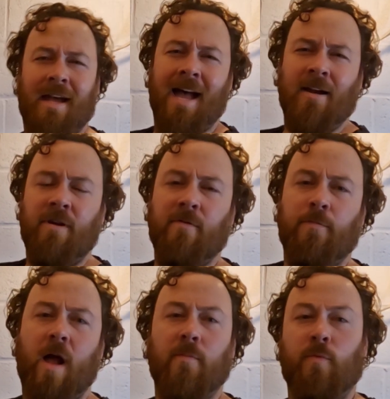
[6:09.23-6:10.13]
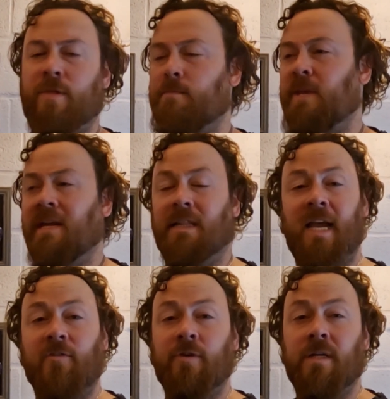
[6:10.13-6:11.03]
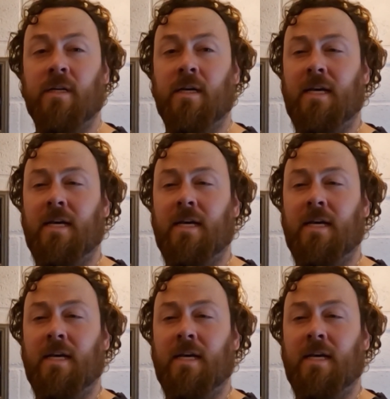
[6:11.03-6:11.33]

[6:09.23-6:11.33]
I don't have a problem with it being electric.